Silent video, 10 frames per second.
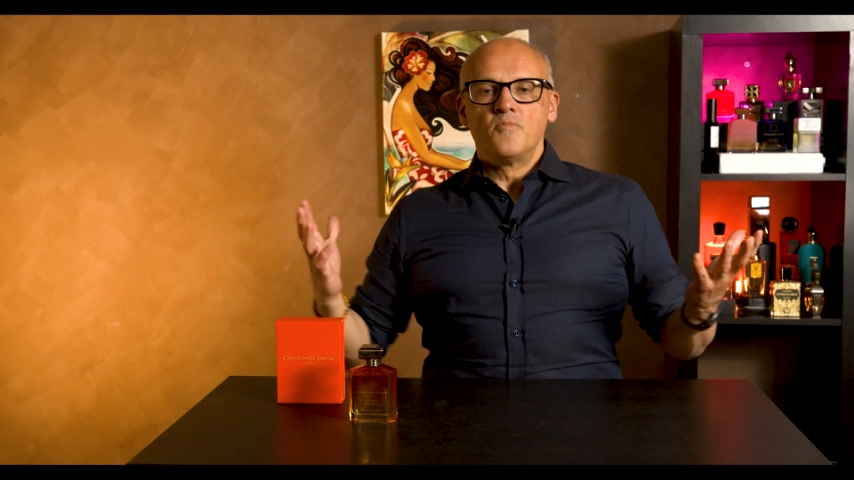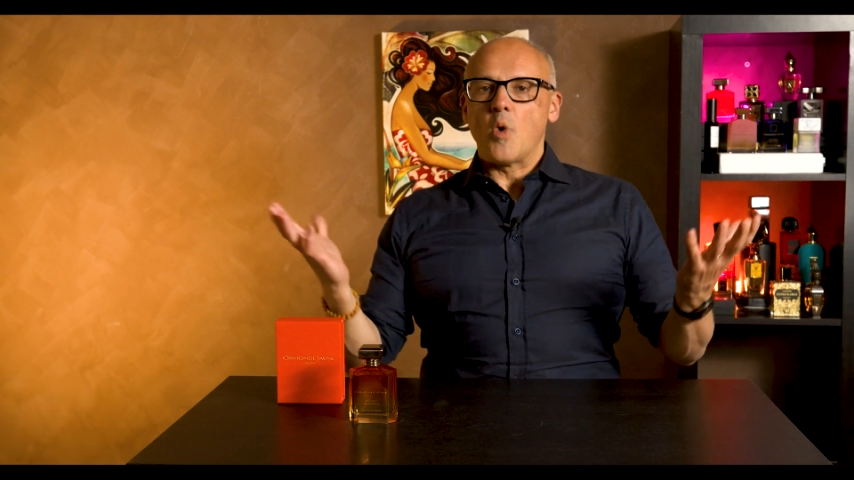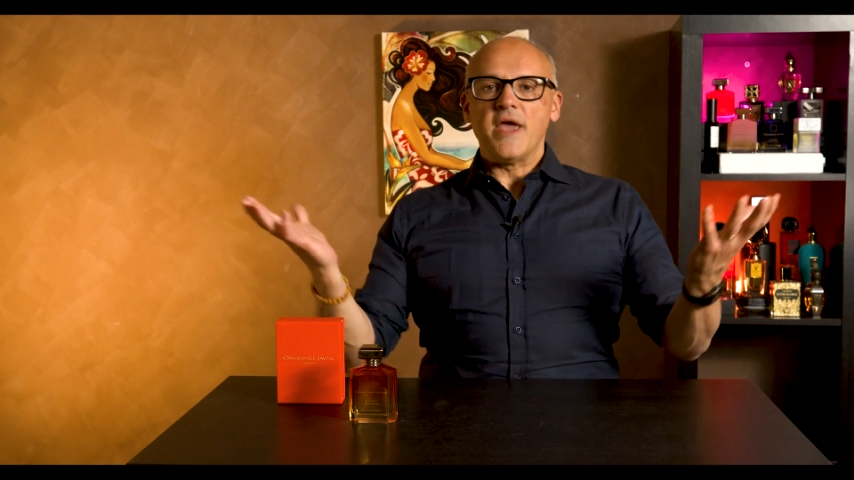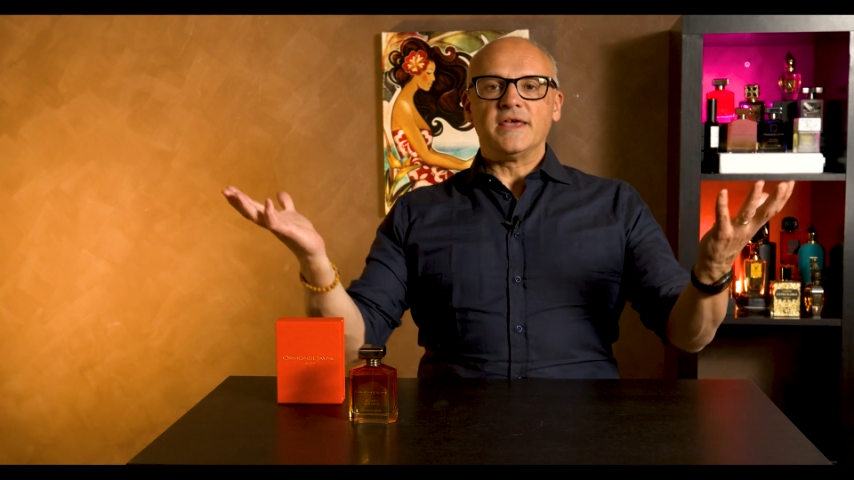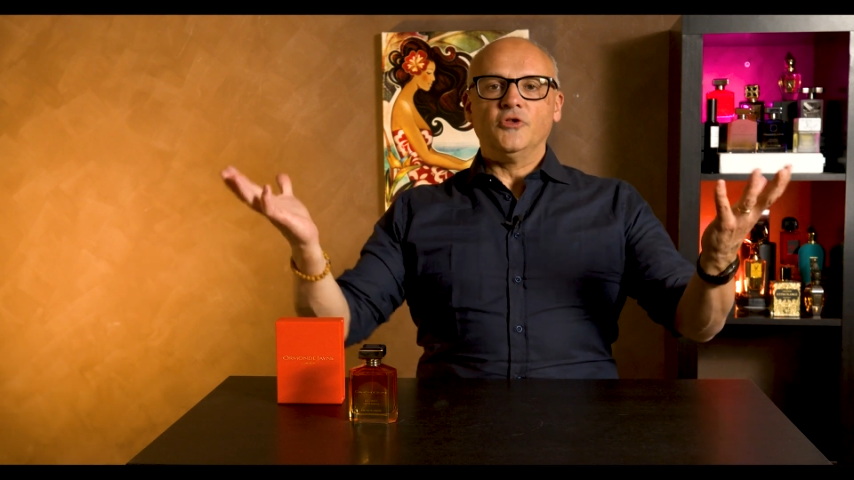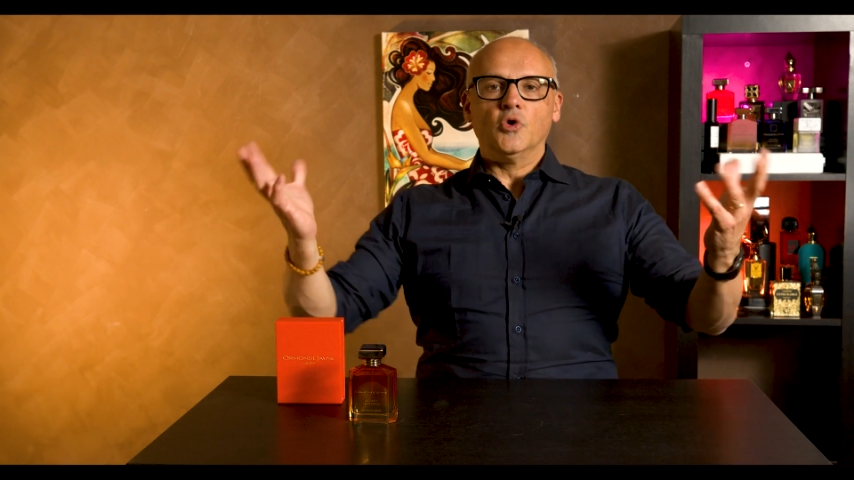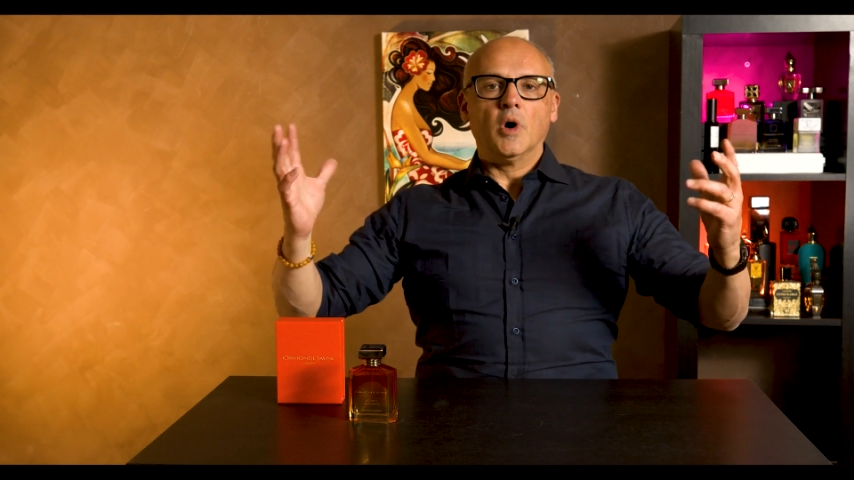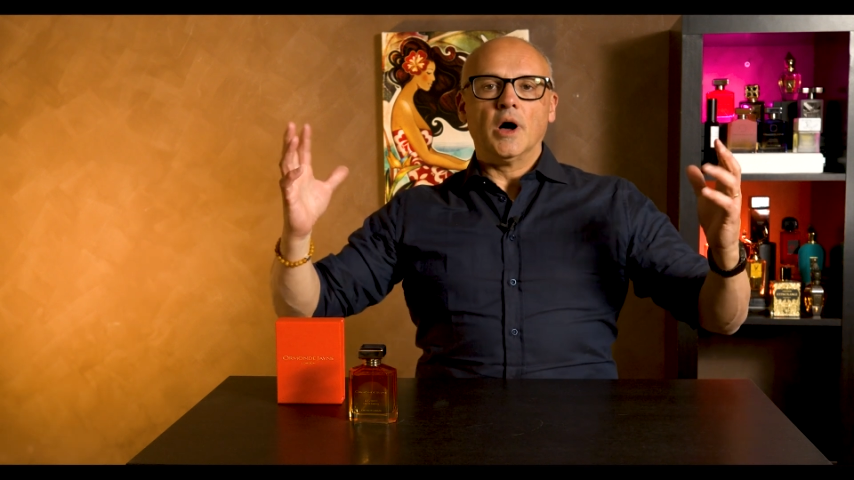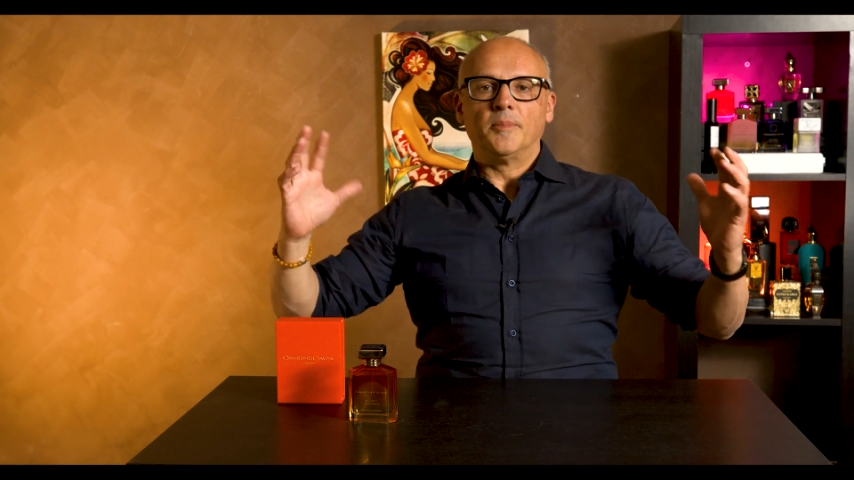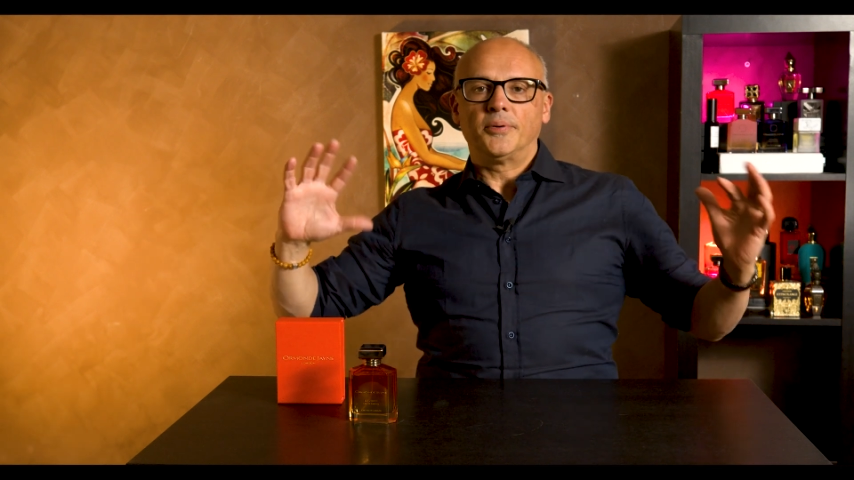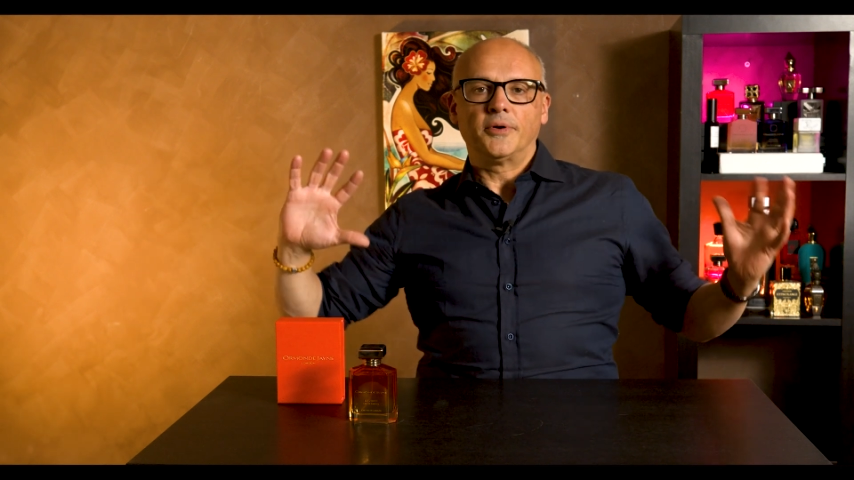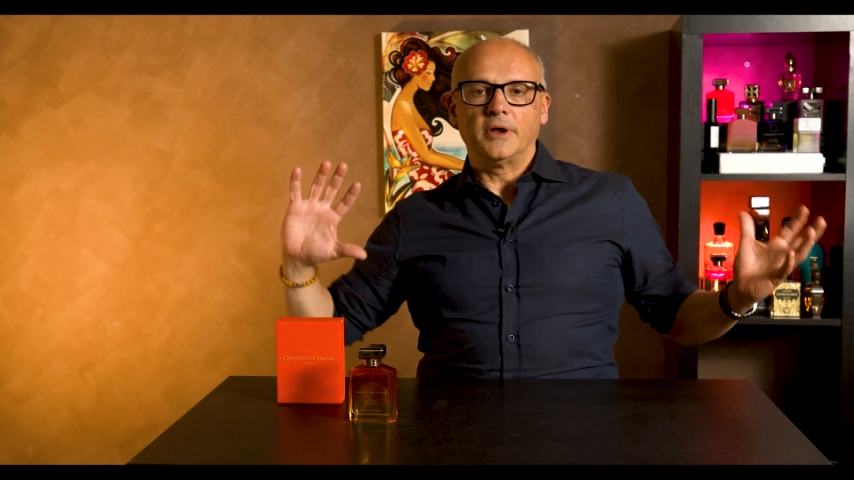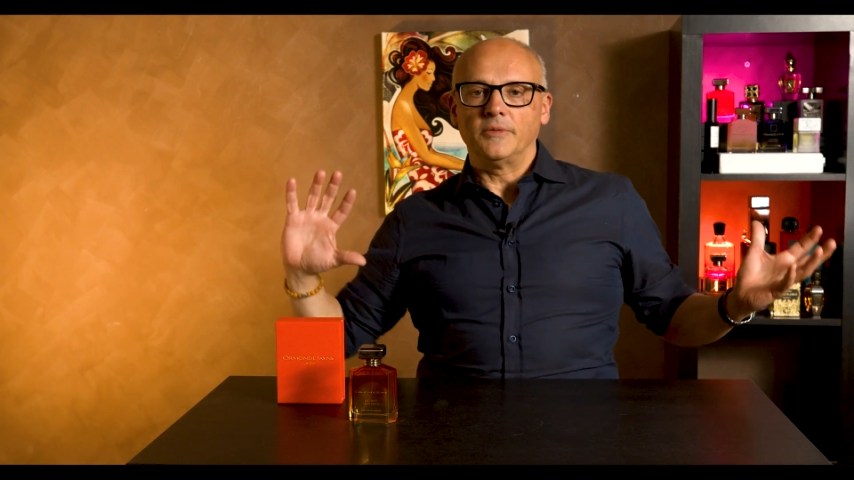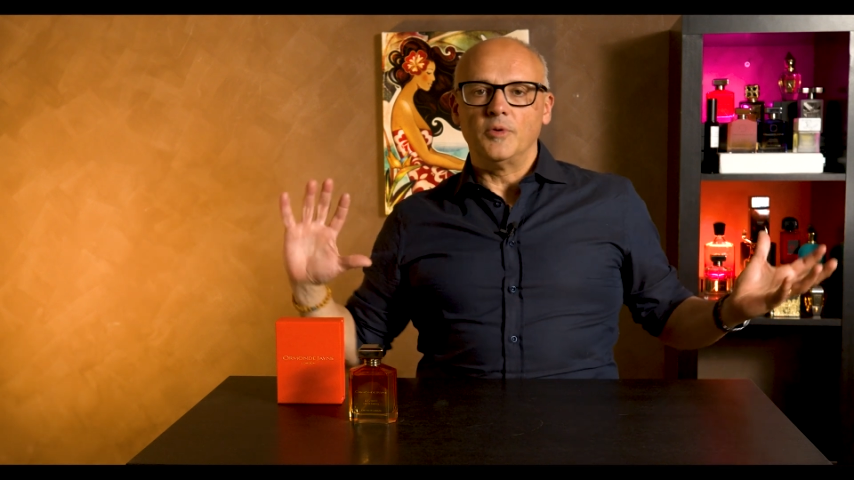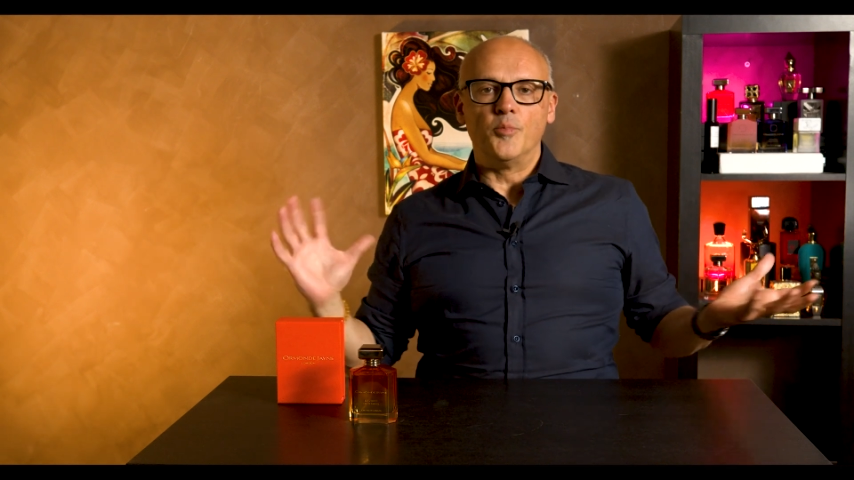waking you up,
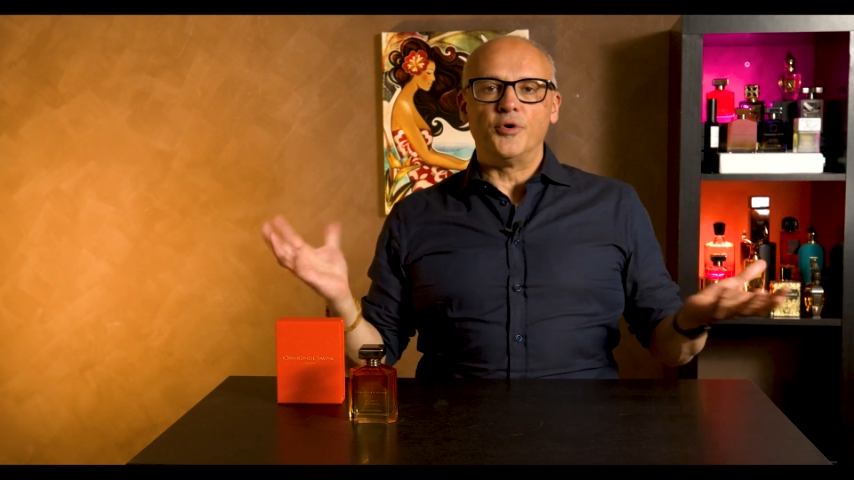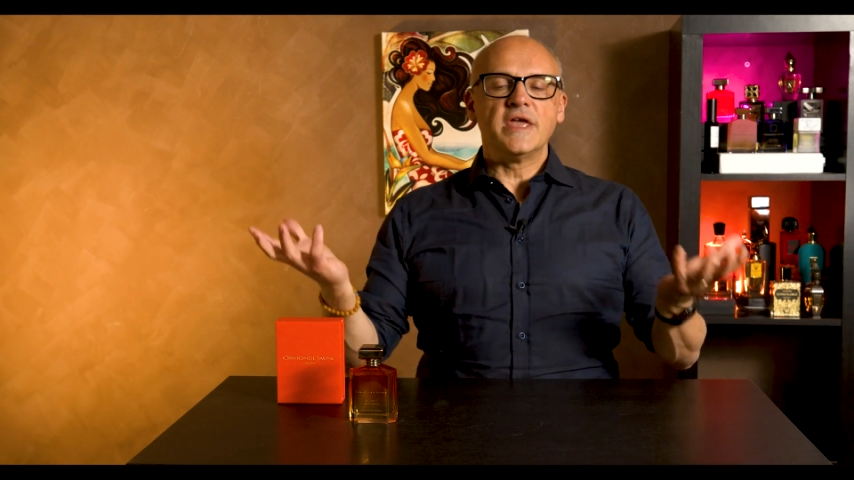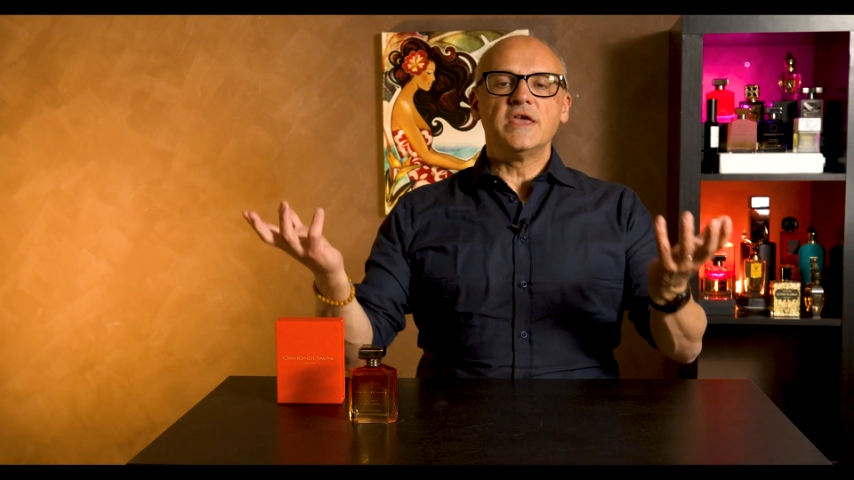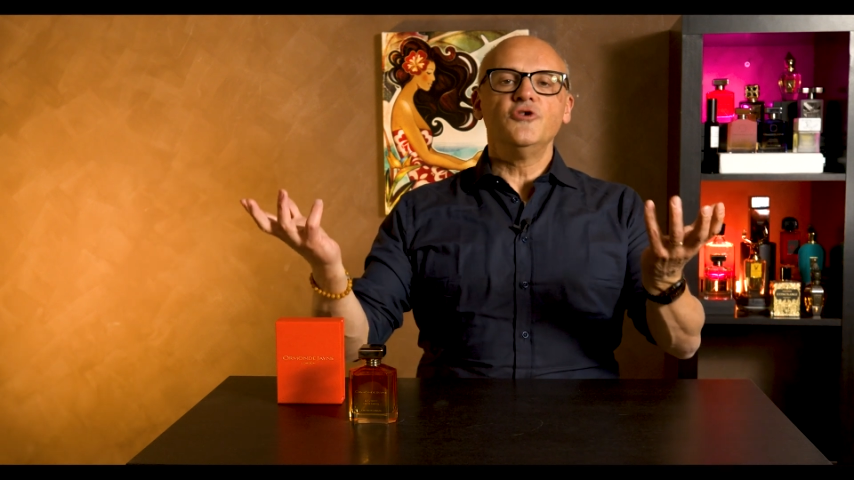bringing